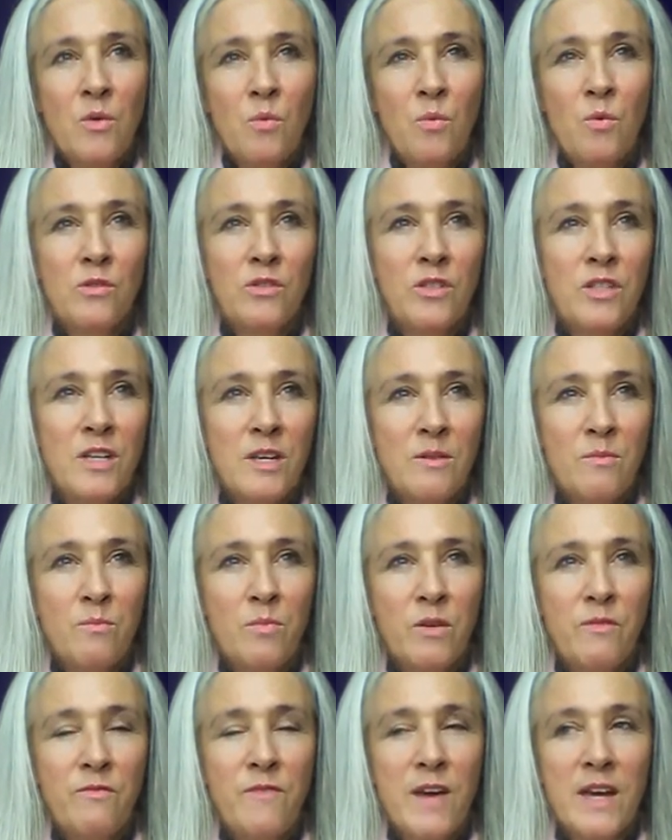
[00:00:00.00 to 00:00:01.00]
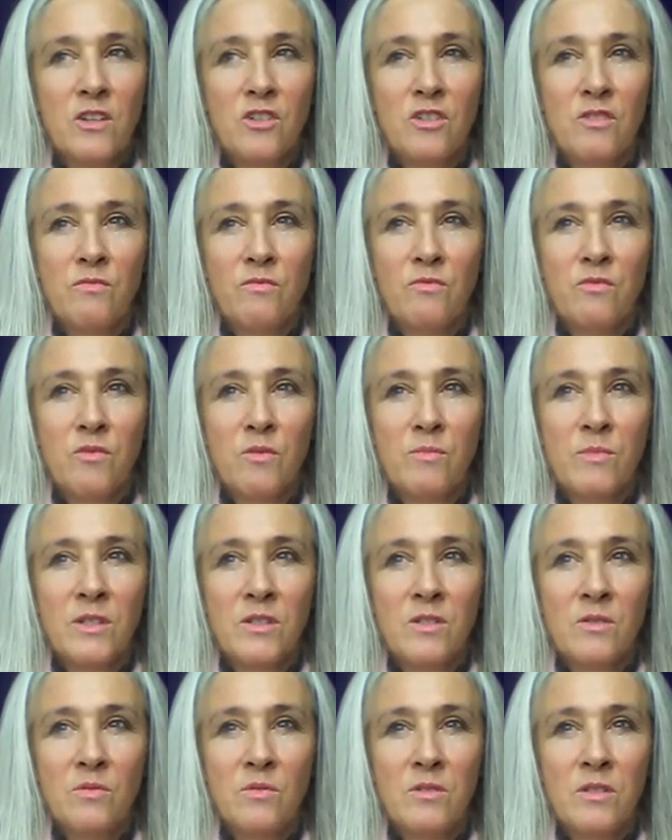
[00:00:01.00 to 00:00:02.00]
wanting perfection from
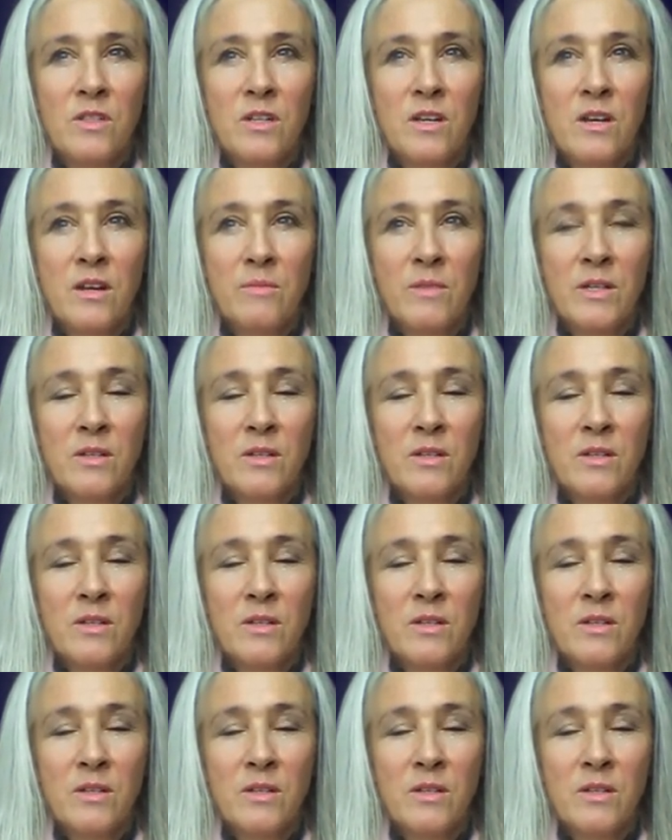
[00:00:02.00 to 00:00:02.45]
us all the time.